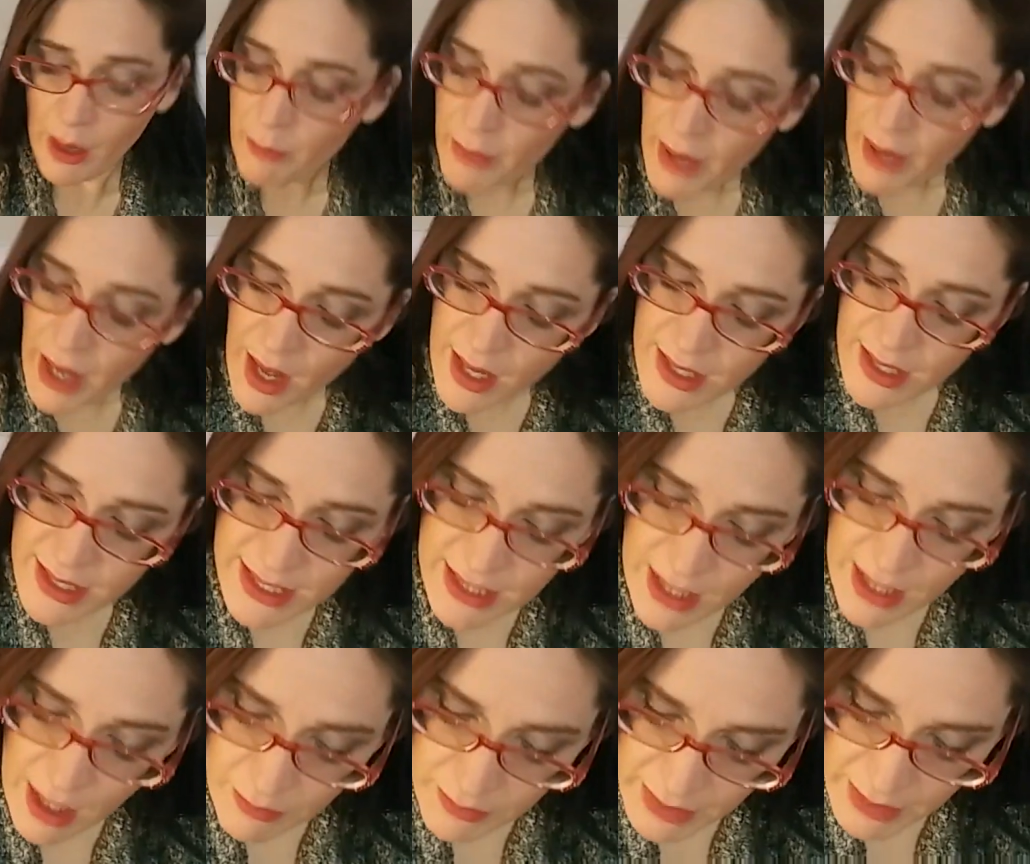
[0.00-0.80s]
but
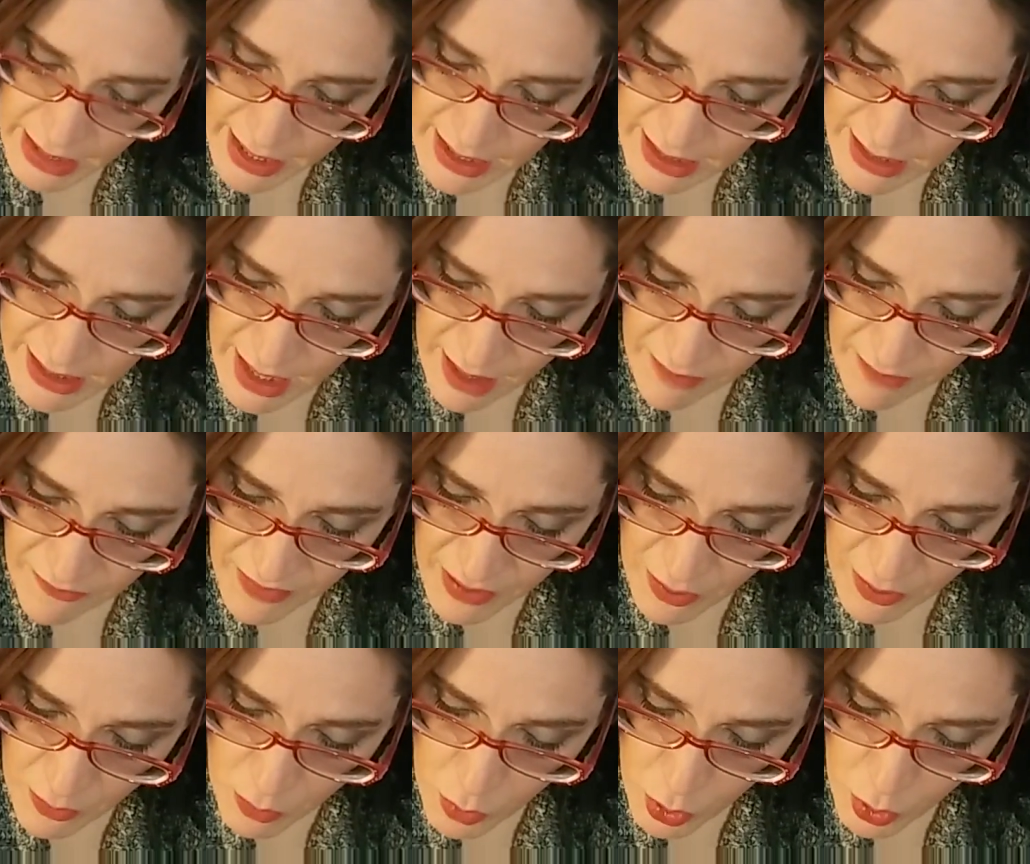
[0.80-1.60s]
some days they
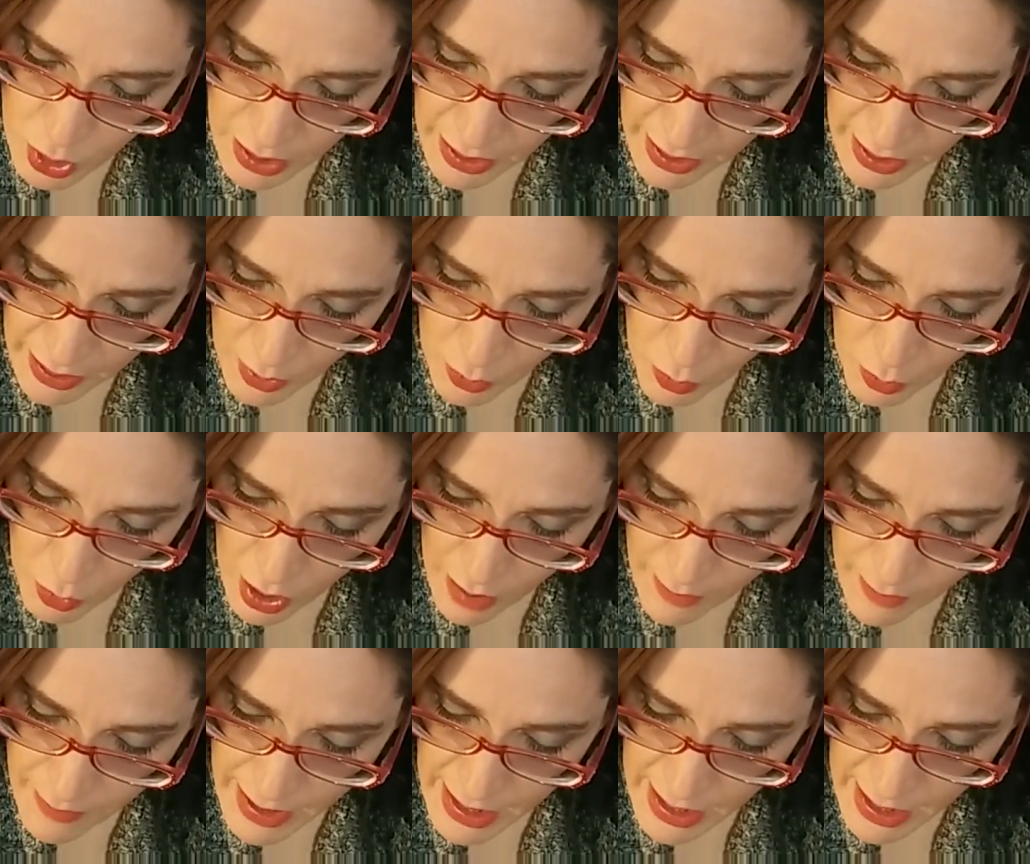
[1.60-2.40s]
feel more like a
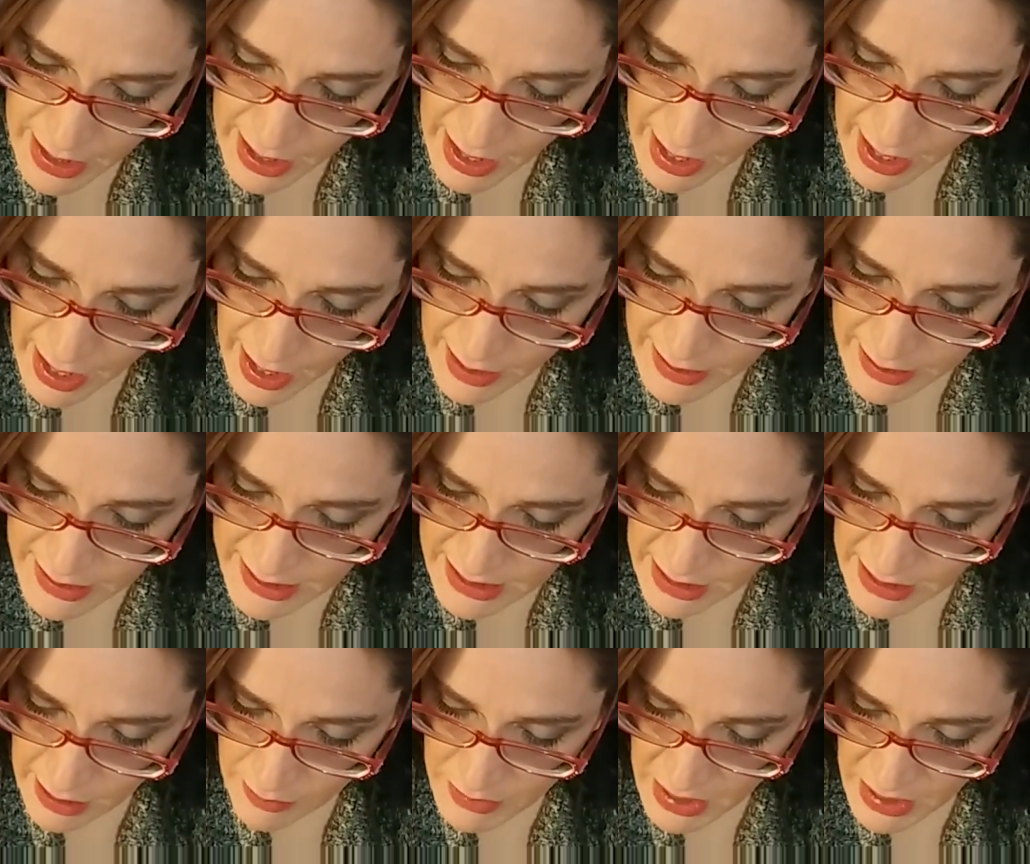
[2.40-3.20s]
woman and
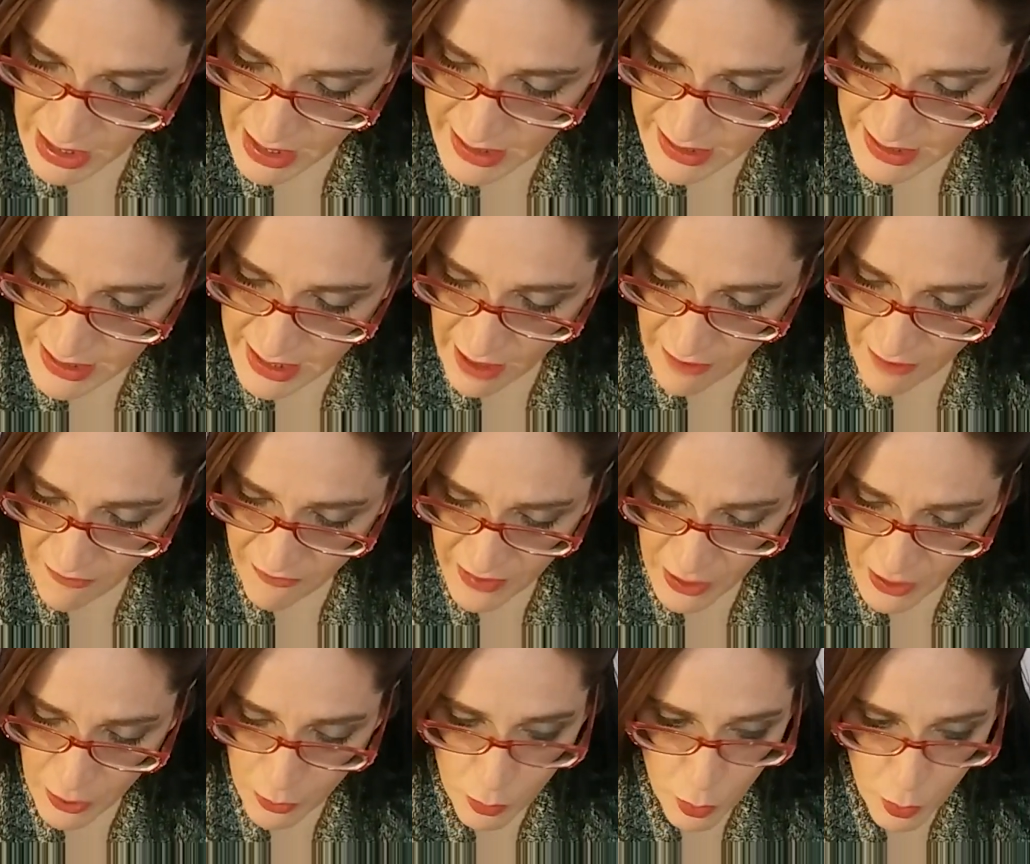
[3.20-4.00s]
some days they
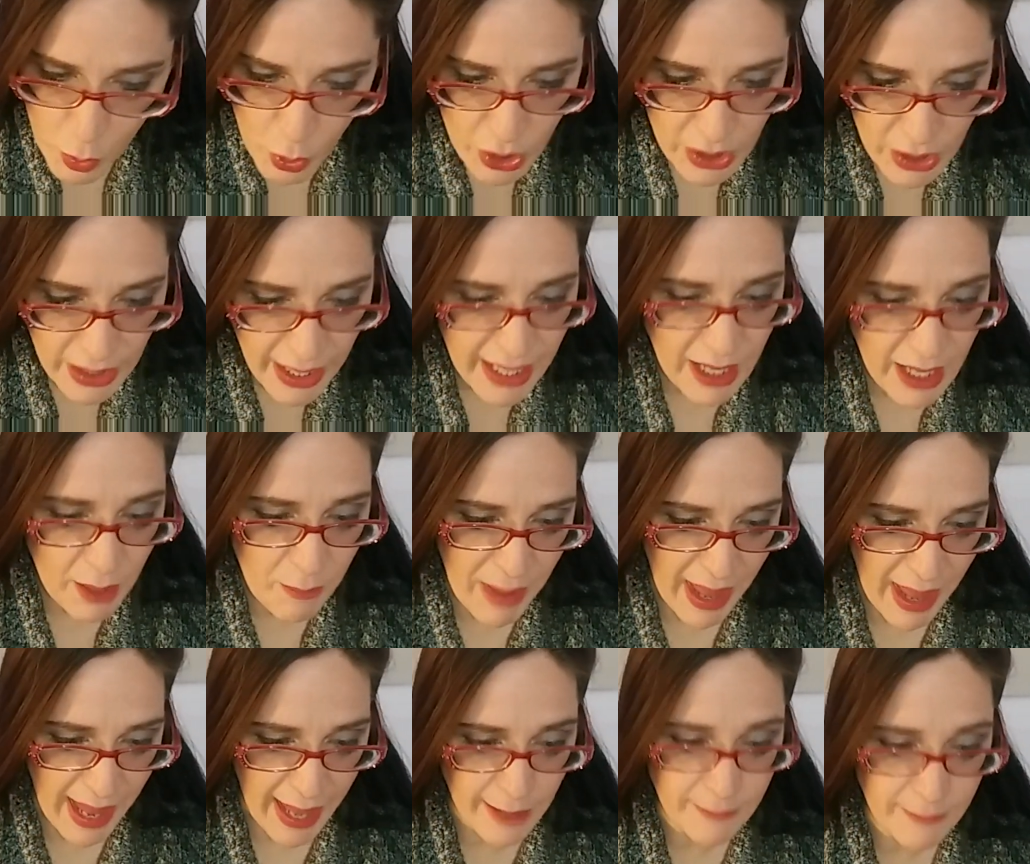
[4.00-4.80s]
feel more like a
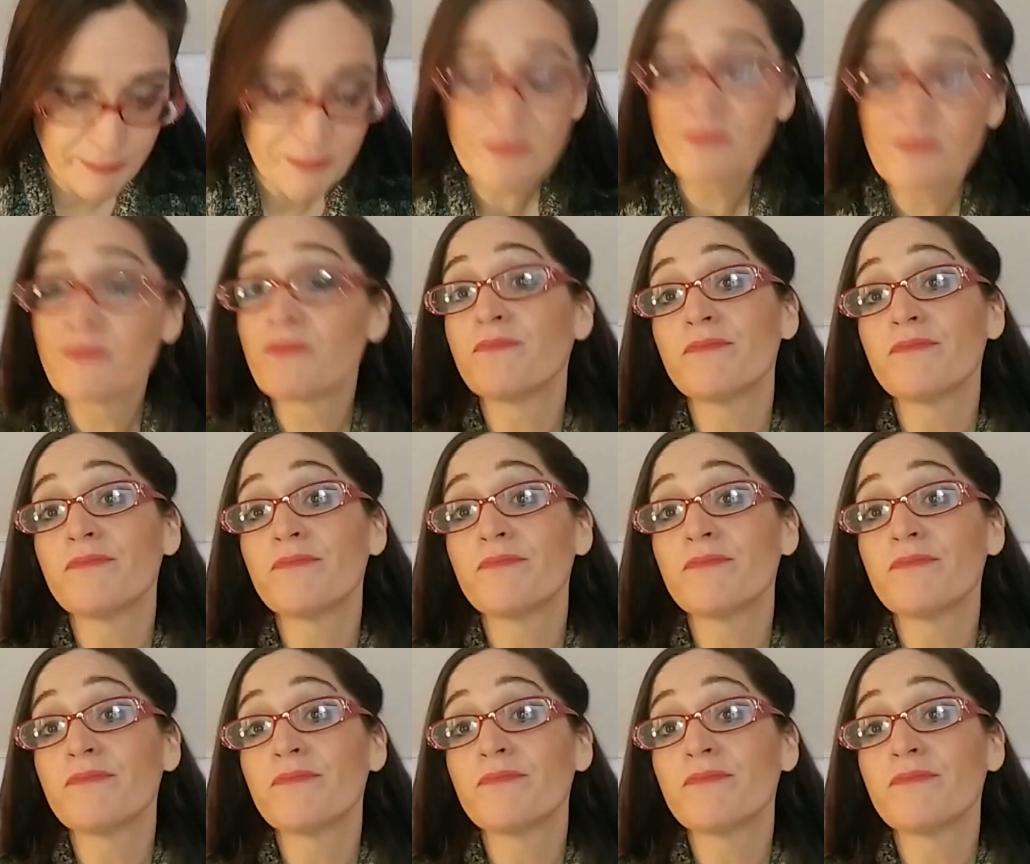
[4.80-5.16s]
man.